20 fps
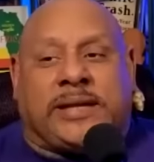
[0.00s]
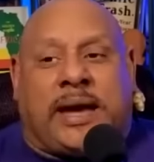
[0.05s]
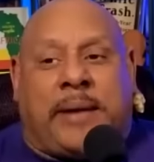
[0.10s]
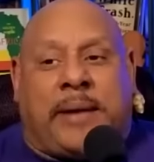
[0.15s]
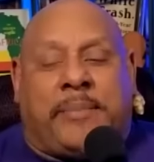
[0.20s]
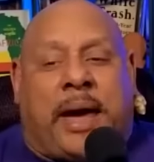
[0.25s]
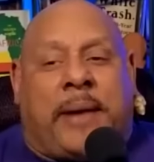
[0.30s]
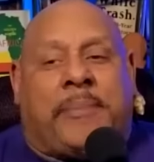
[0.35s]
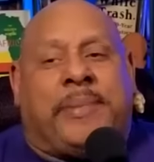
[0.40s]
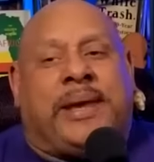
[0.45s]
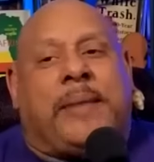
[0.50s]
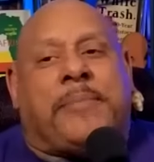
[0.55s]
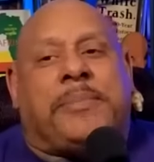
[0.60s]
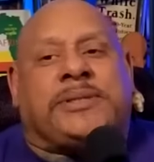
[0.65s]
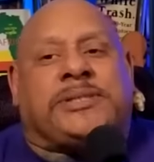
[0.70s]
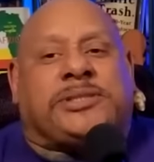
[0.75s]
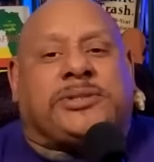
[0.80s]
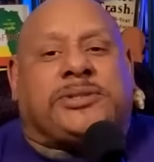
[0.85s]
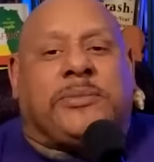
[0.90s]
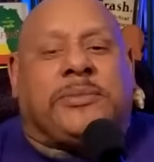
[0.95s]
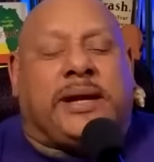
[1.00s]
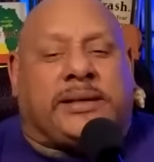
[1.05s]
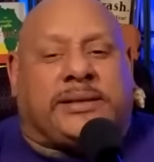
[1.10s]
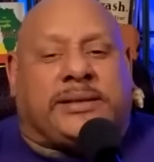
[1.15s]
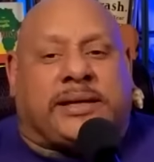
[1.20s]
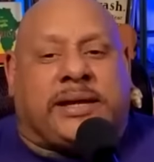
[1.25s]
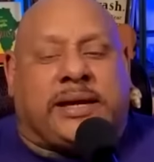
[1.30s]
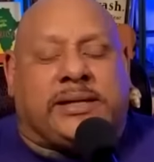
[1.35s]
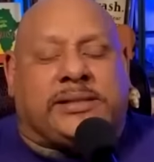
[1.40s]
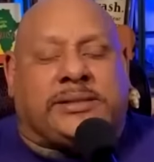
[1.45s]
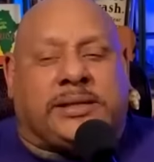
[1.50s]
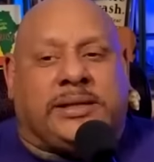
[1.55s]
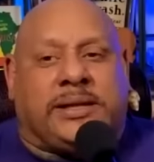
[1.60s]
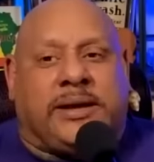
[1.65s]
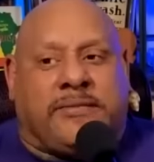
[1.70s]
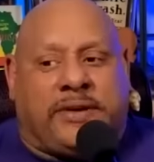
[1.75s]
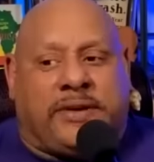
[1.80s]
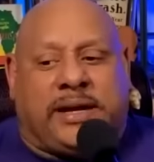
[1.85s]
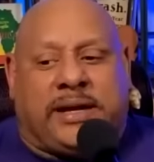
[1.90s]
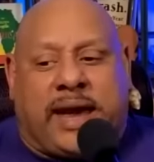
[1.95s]
I mean, I mean, I'm assuming that the kids are
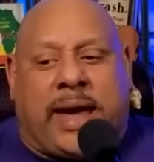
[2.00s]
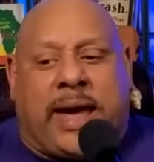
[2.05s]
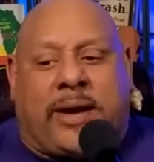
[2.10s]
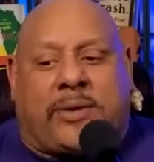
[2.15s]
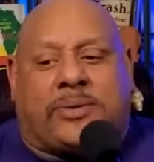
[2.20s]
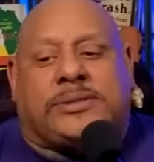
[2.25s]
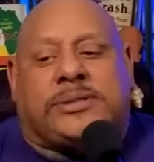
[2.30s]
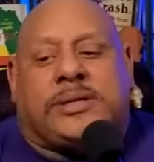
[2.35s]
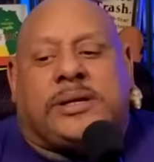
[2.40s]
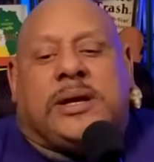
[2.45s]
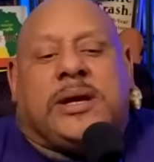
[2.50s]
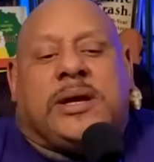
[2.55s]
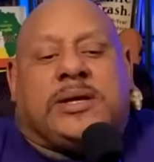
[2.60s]
living in the house.